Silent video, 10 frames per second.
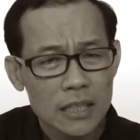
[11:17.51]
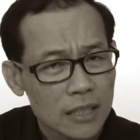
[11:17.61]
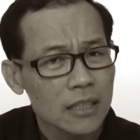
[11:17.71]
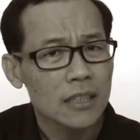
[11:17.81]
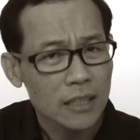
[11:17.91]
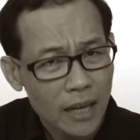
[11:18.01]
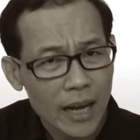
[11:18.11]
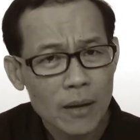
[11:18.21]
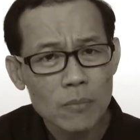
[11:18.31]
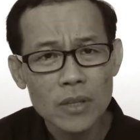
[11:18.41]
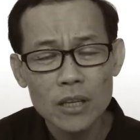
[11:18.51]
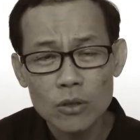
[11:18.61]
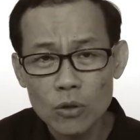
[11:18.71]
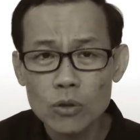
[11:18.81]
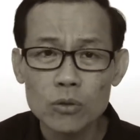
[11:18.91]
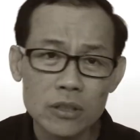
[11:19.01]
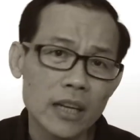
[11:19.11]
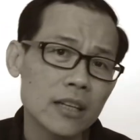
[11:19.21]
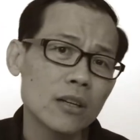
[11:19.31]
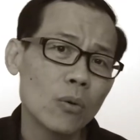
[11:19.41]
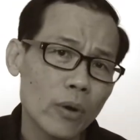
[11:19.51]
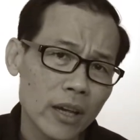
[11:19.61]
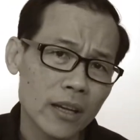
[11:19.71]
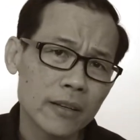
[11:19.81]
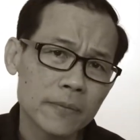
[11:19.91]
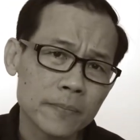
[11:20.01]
is it the time that you're going to take her away?